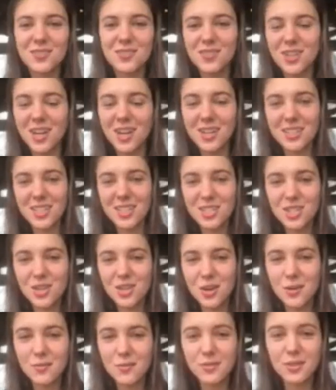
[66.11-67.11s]
of
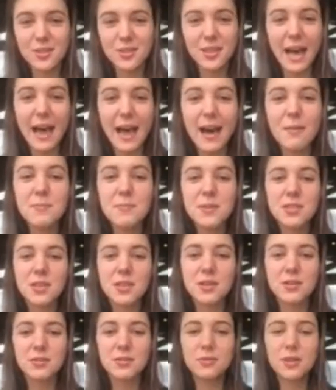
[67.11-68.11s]
cognition overlap,
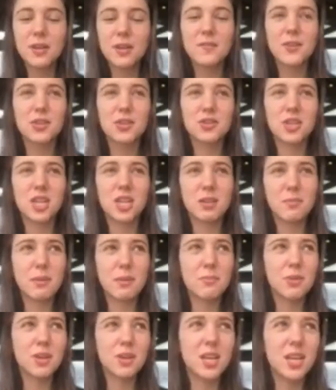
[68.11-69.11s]
so if you're treating
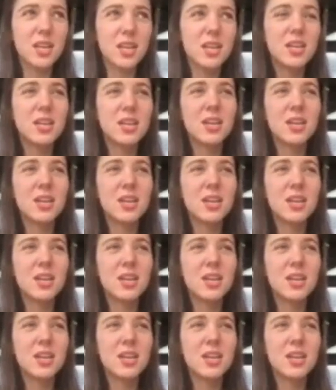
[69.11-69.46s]
memory,